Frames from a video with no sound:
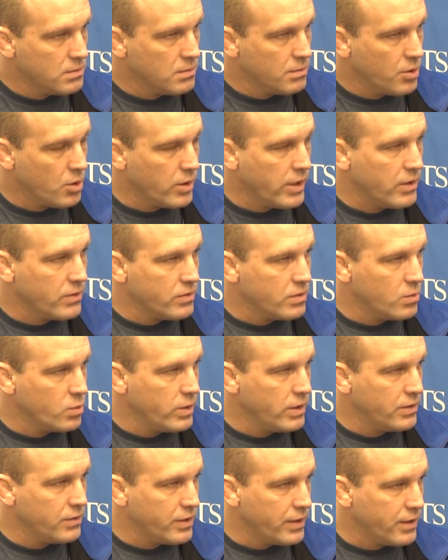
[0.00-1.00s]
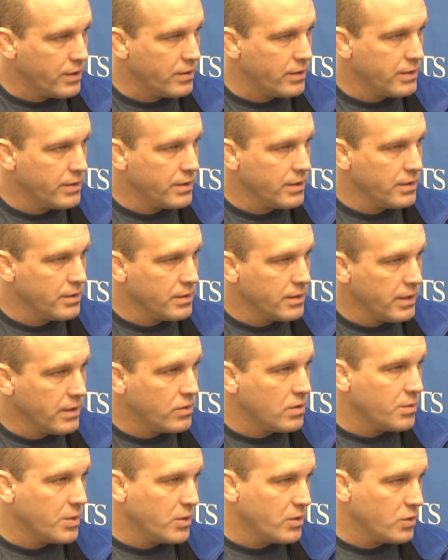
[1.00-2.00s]
pull out some wins there and get
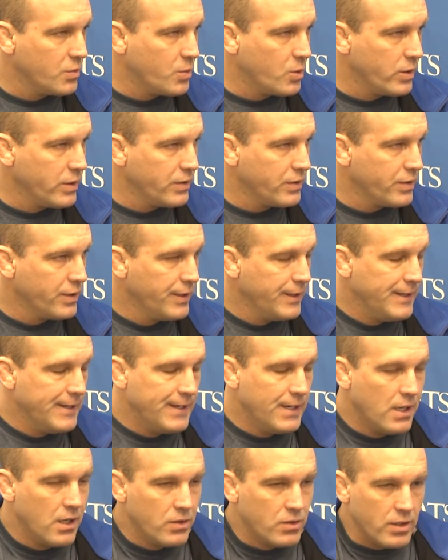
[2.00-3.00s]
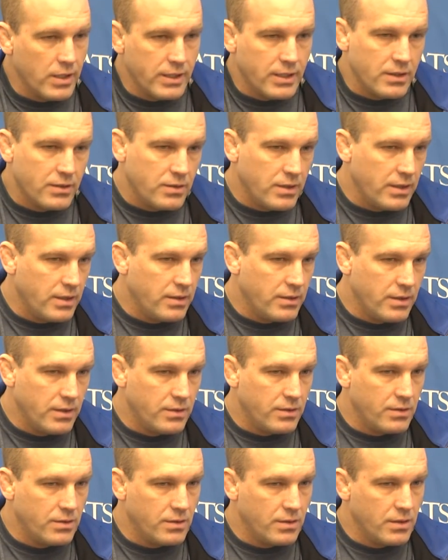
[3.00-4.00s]
some bonus points. So like I said,
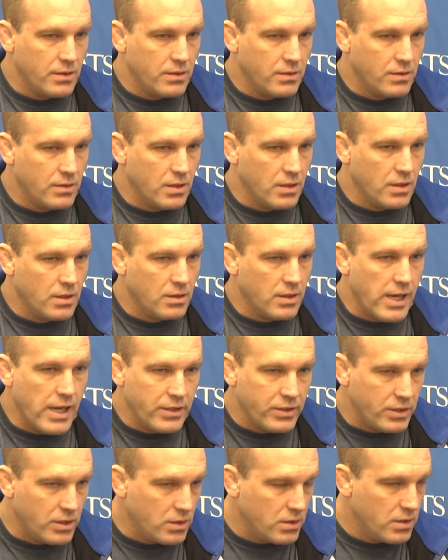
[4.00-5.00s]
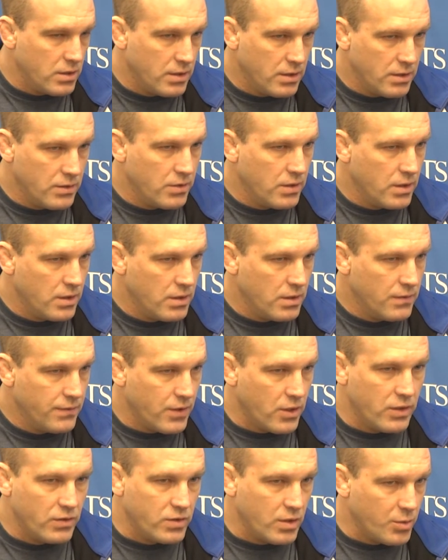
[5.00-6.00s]
it's last year
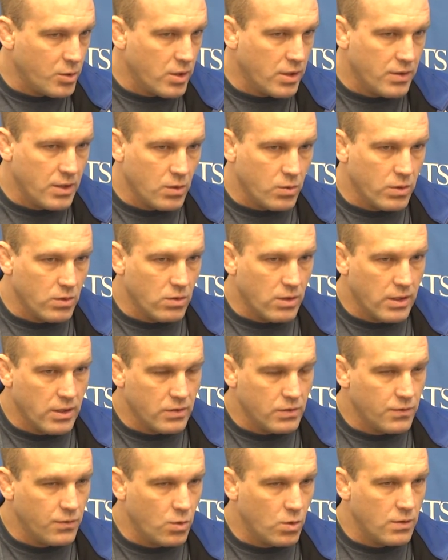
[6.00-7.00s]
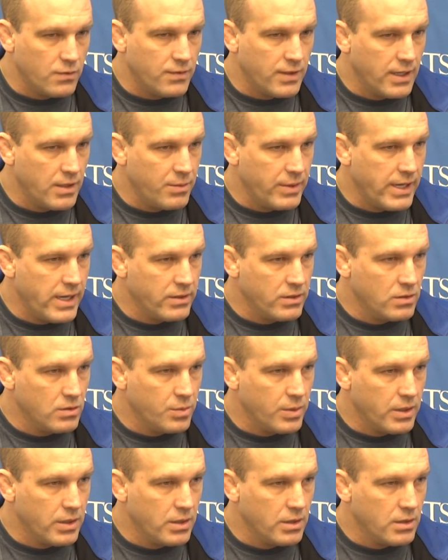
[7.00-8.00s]
very similar. I think we lost 4 or 5 matches
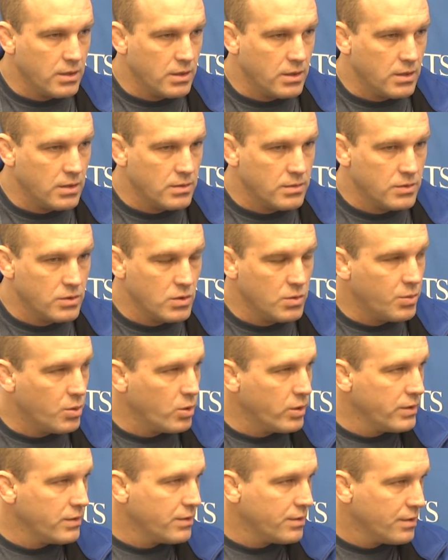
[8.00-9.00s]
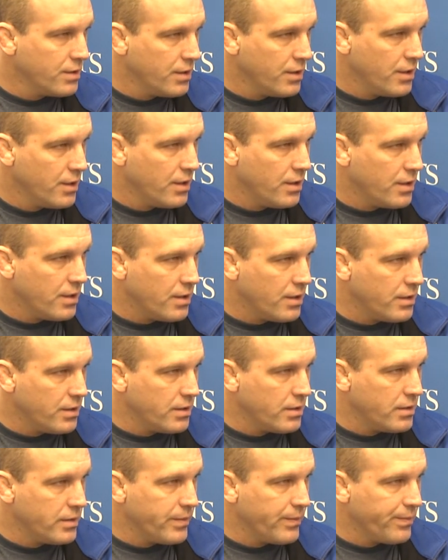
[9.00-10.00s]
by 2 points.
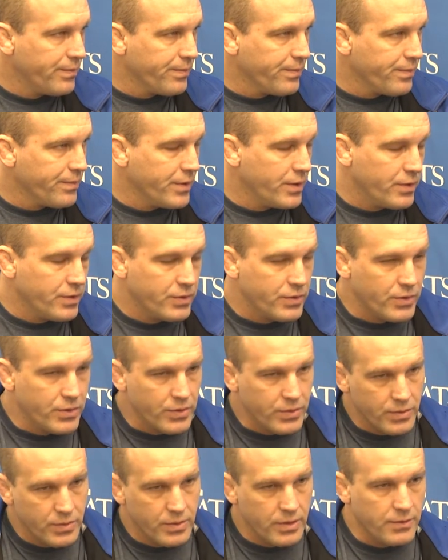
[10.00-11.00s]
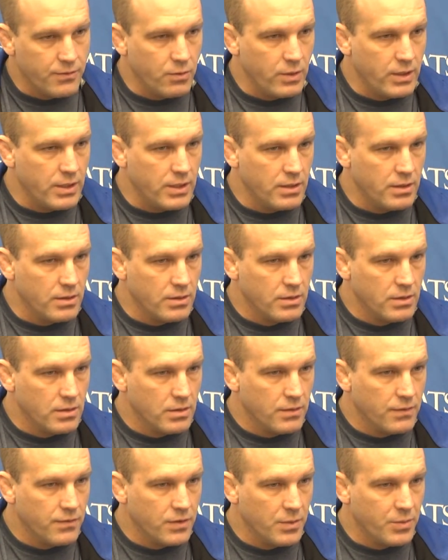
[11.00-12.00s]
So if we can
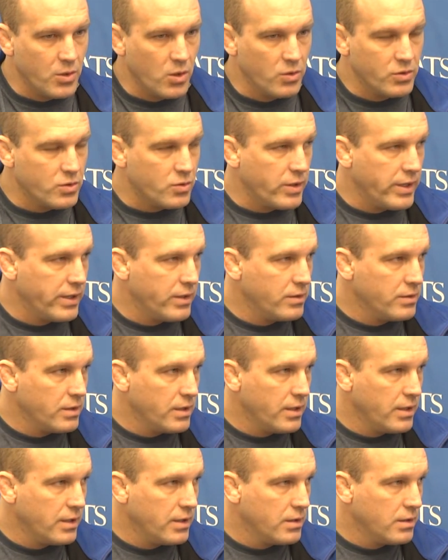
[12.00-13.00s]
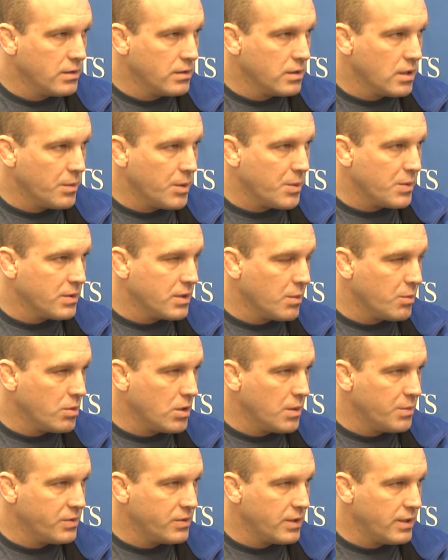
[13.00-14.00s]
flip those around and come up with a
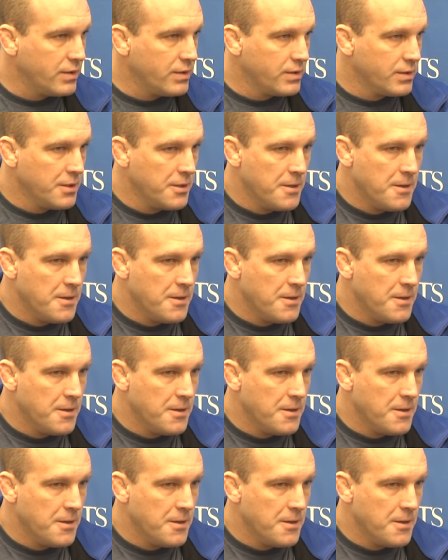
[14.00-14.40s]
couple upsets,